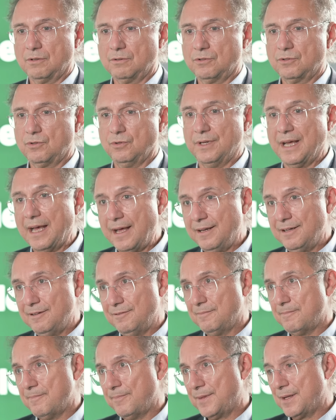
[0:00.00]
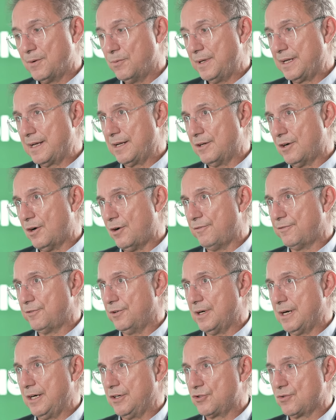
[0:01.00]
Today, we can
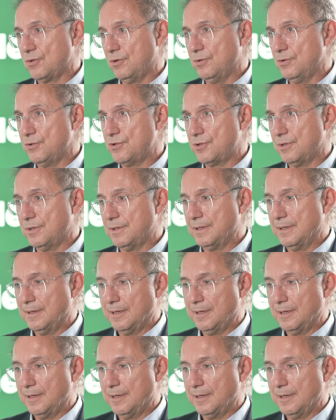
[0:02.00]
offer our solution